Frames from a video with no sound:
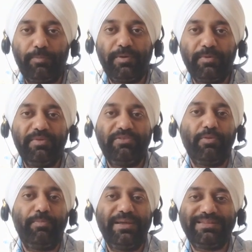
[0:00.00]
Optimum is
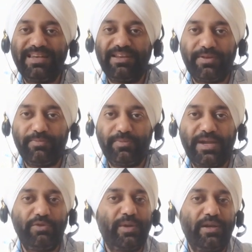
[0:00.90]
your best level
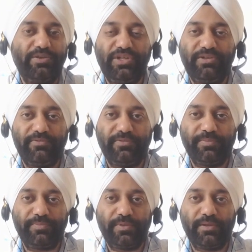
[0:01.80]
that you can achieve.
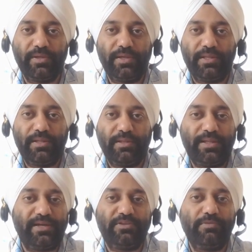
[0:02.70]

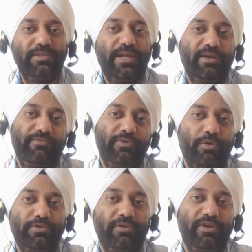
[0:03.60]
That doesn't mean that if you
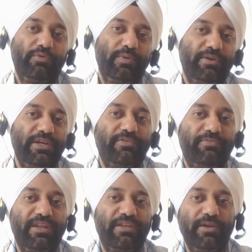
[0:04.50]
concentrate, you will reach
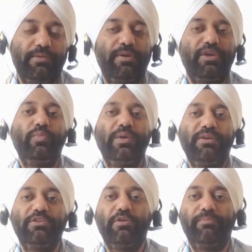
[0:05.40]
51, but you
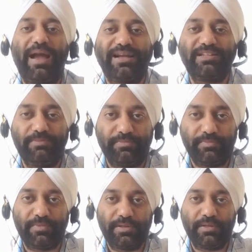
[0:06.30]
will reach your maximum.
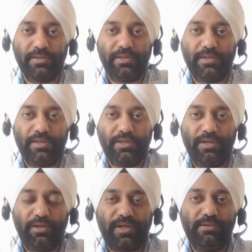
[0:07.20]

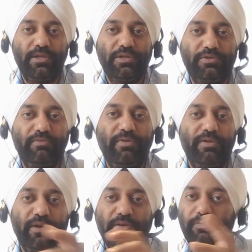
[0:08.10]
Okay, so
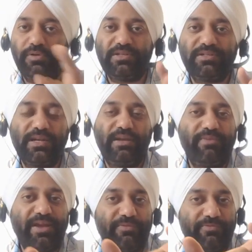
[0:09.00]
you have to just tell
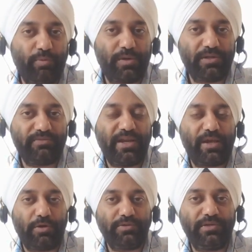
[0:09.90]
when I focus, when
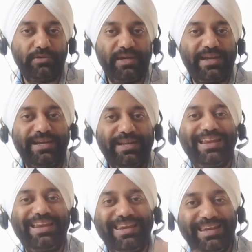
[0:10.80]
I concentrate, I
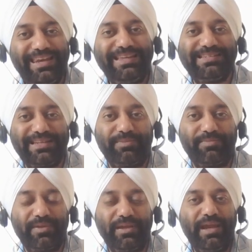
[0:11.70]
take less
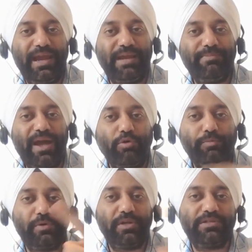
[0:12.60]
time and my
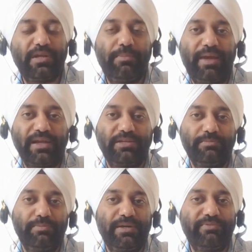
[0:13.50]
output is
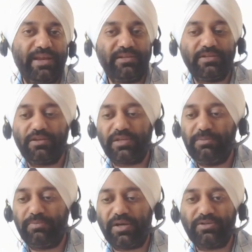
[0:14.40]
maximum. But when I just
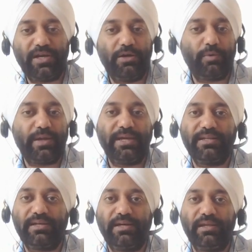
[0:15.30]
keep rushing and looking
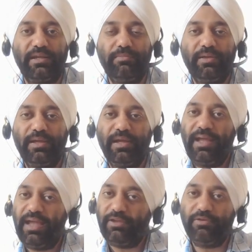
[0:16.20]
at the time,
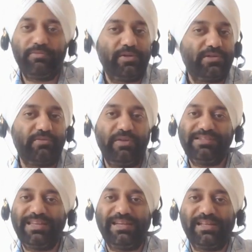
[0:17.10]
you're just
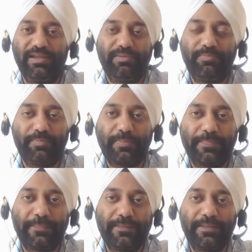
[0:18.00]
wasting time.
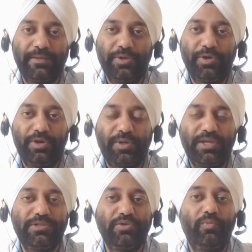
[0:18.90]

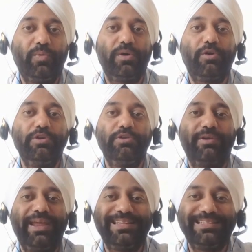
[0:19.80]
Okay, so work on
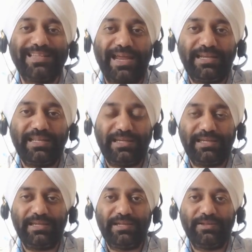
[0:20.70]
your anxiety.
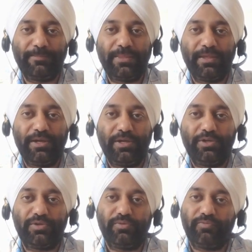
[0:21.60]

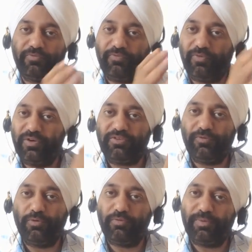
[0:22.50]
So first
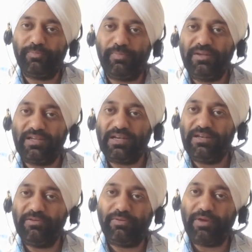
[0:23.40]
four were
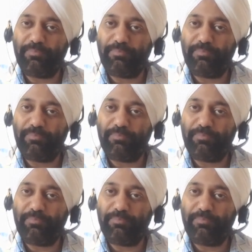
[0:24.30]
basically